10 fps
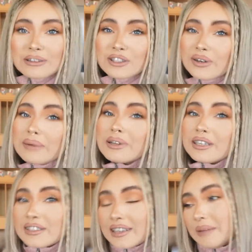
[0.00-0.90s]
So
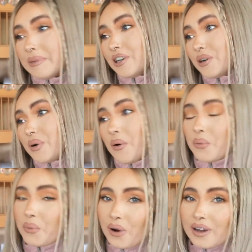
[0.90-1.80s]
please let me know
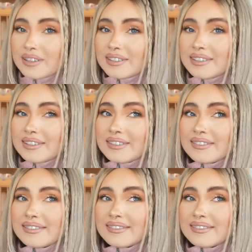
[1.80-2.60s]
what